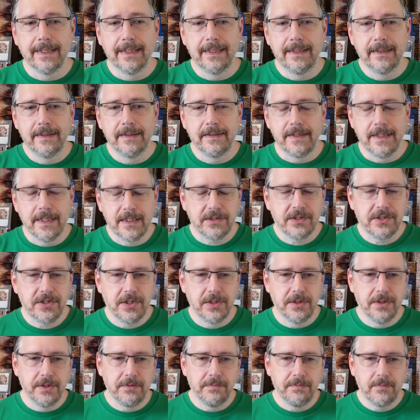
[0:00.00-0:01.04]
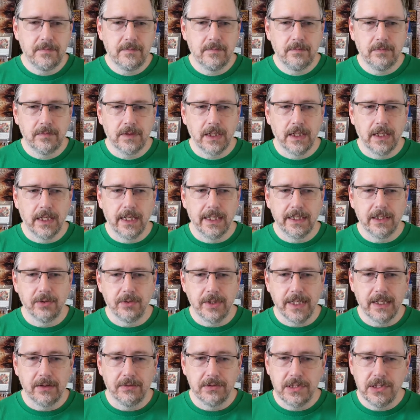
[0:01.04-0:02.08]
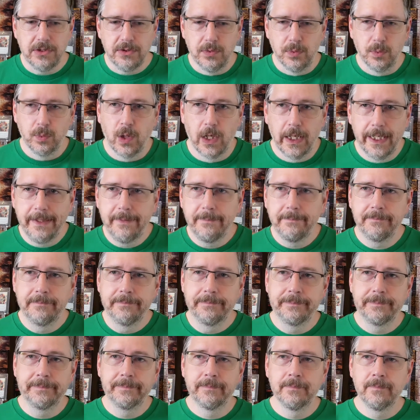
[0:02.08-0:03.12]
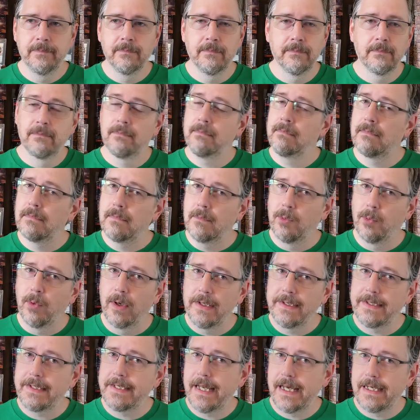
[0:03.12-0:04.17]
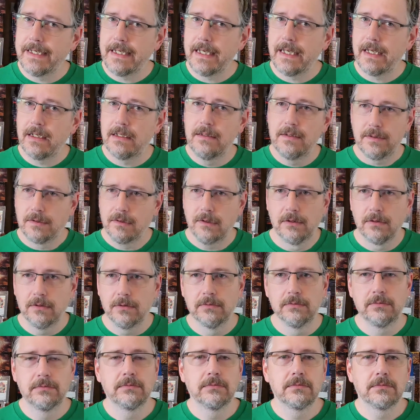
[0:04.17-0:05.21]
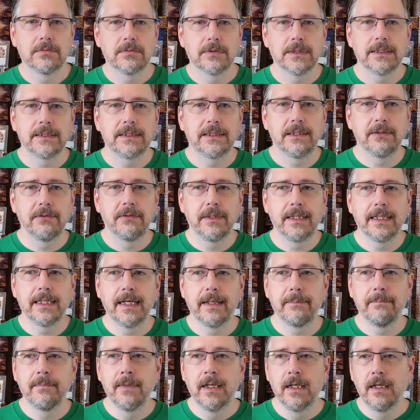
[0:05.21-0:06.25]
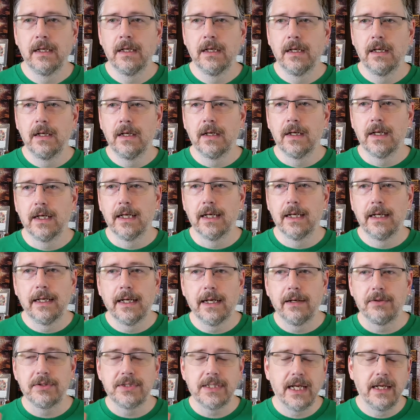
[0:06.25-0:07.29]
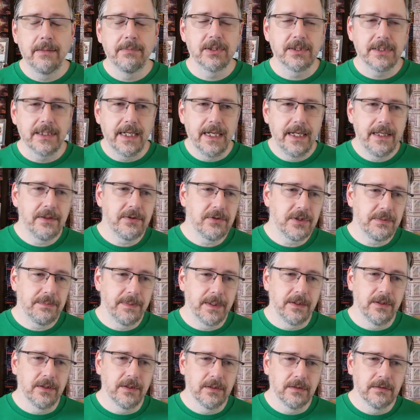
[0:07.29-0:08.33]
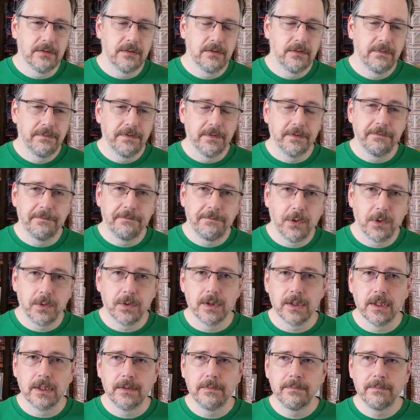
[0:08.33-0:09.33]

Next turn, I go down to 1. 1's not dead, so let's see what we got. I was able to Aether Spindle for 4,